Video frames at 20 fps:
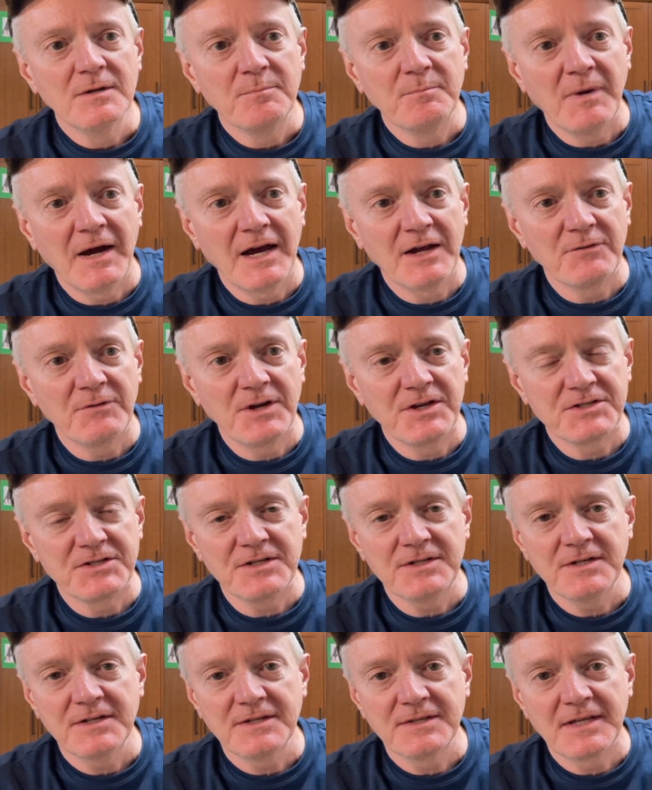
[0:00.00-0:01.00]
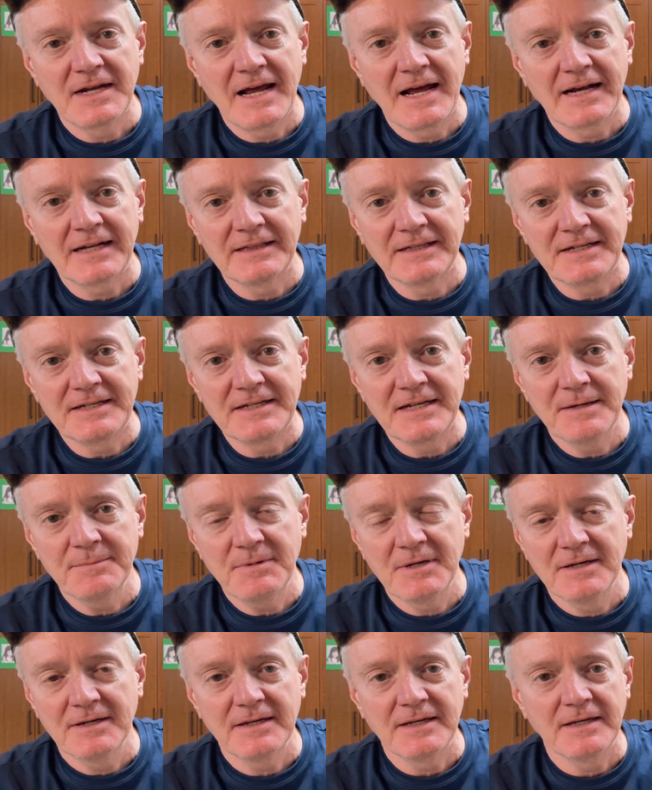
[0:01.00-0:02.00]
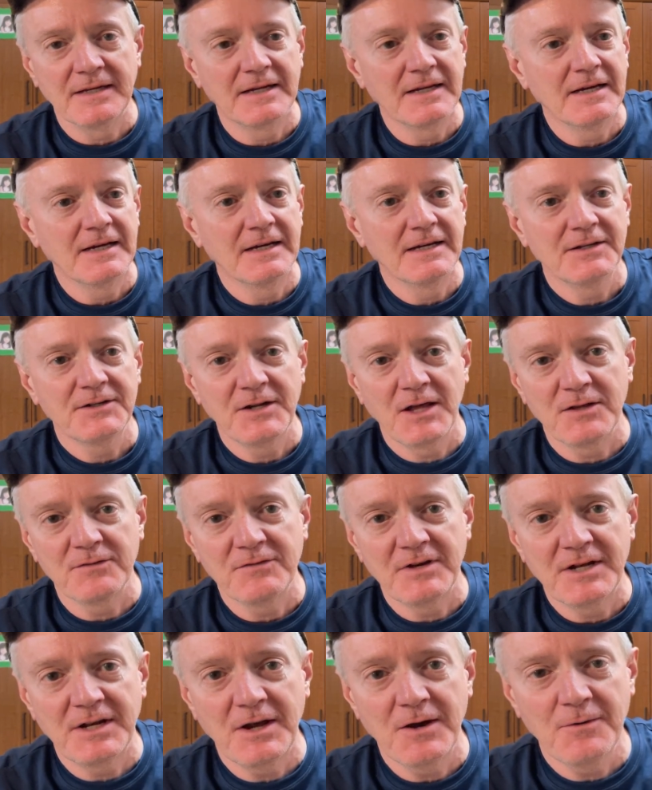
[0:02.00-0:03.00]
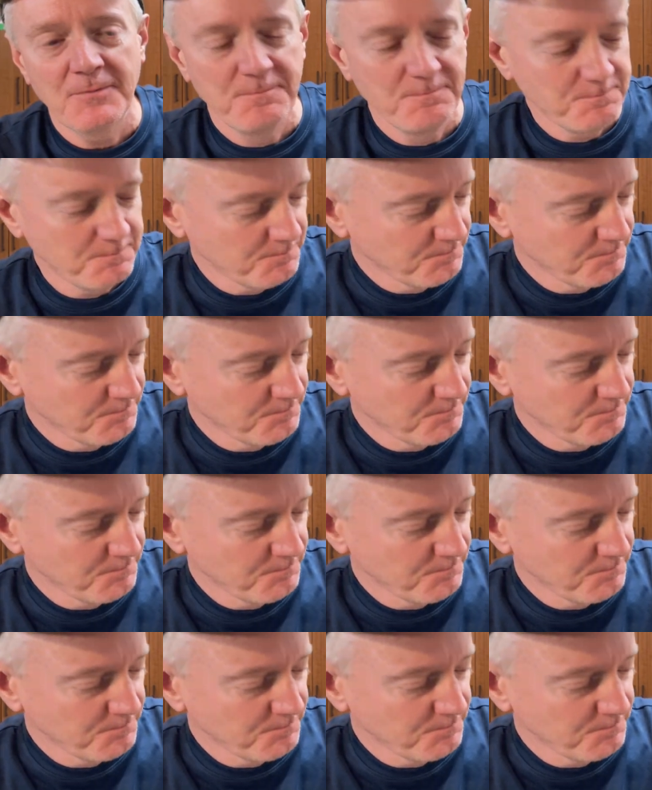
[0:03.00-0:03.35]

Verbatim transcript: pine resin that I cleaned up in another video.